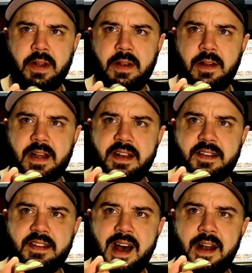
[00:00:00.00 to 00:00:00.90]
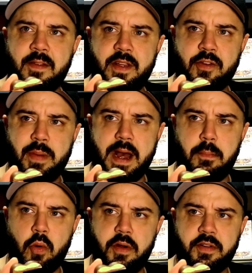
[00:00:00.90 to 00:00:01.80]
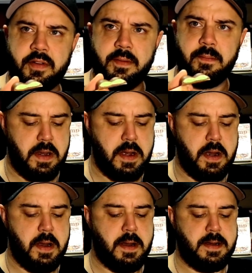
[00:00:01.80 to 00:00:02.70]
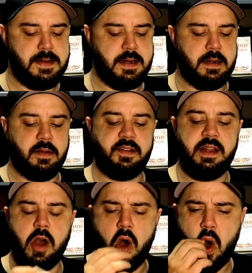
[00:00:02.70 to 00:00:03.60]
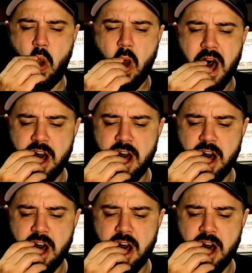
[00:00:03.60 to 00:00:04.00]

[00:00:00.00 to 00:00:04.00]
look inside of these bad boys. Oh, let's see, oh,